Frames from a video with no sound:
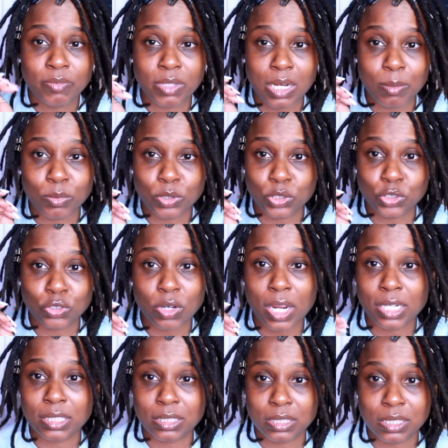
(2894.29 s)
that I'm gonna
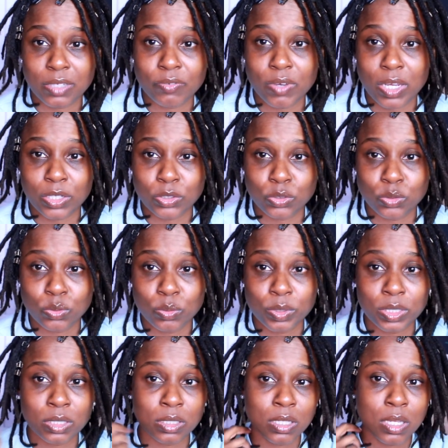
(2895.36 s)
try to see if I could do
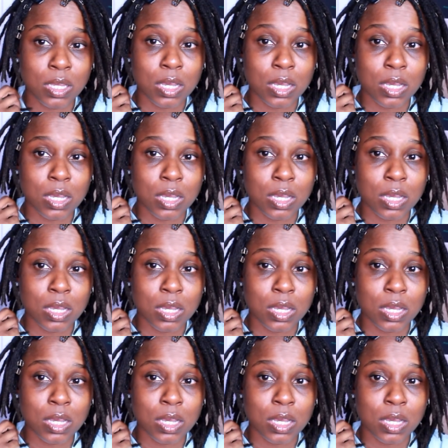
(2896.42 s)
it.